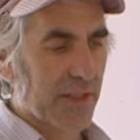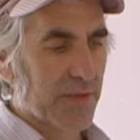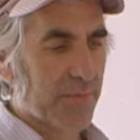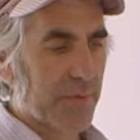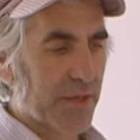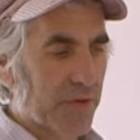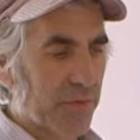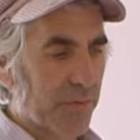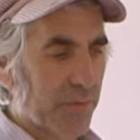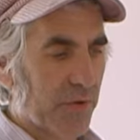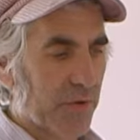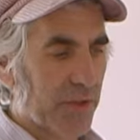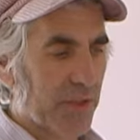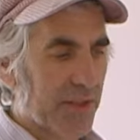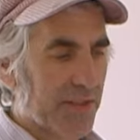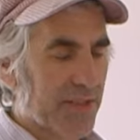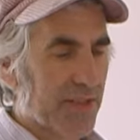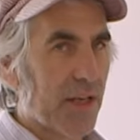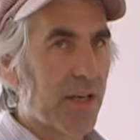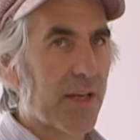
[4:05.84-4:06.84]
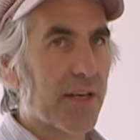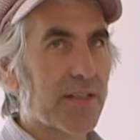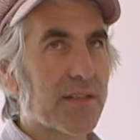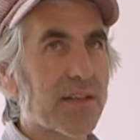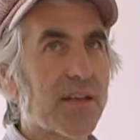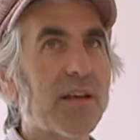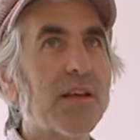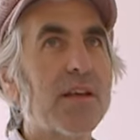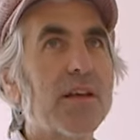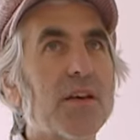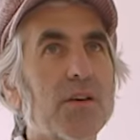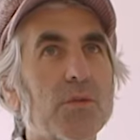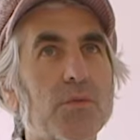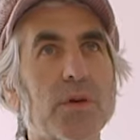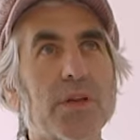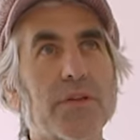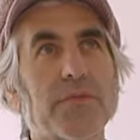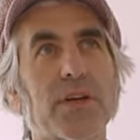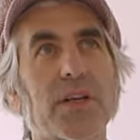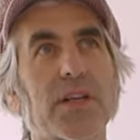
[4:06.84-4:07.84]
this bedroom on the other side,
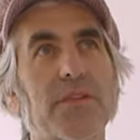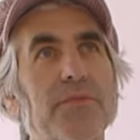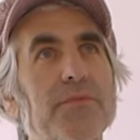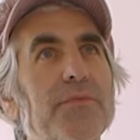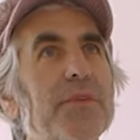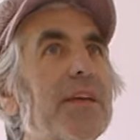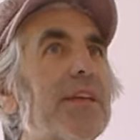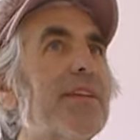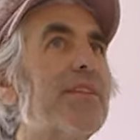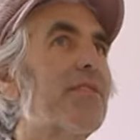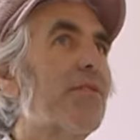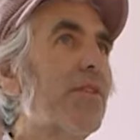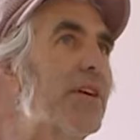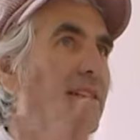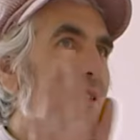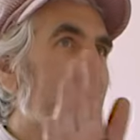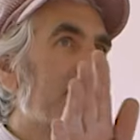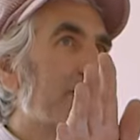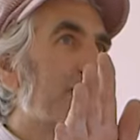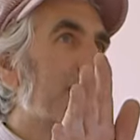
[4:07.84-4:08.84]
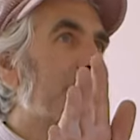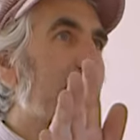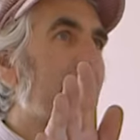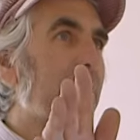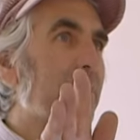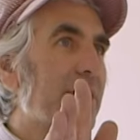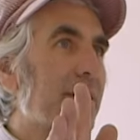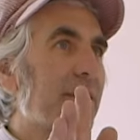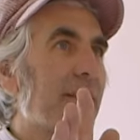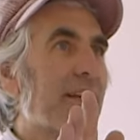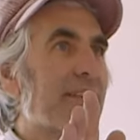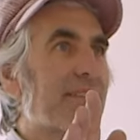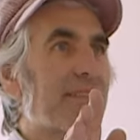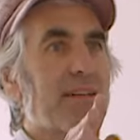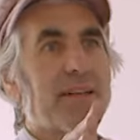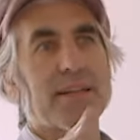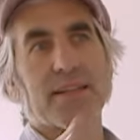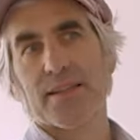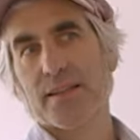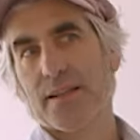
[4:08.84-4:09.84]
where you kind of integrated a cupboard in that
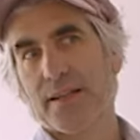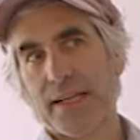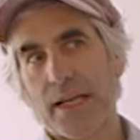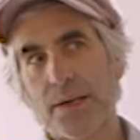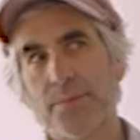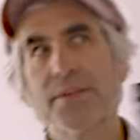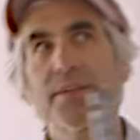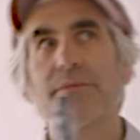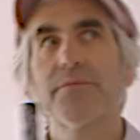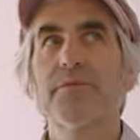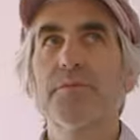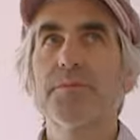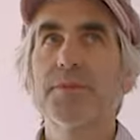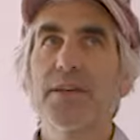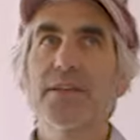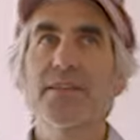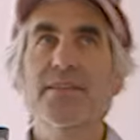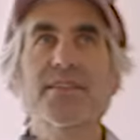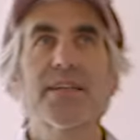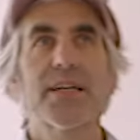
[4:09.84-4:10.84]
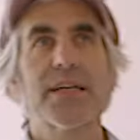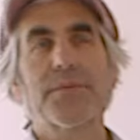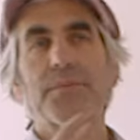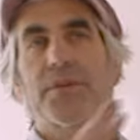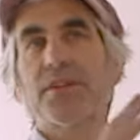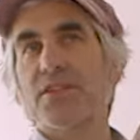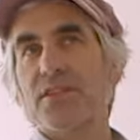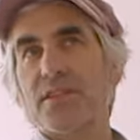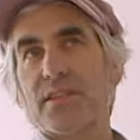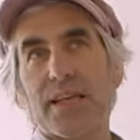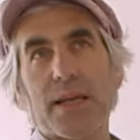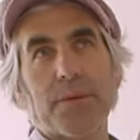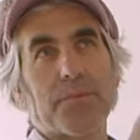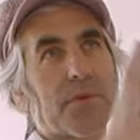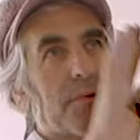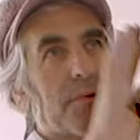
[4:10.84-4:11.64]
side and then cupboard in from the other side, but just kept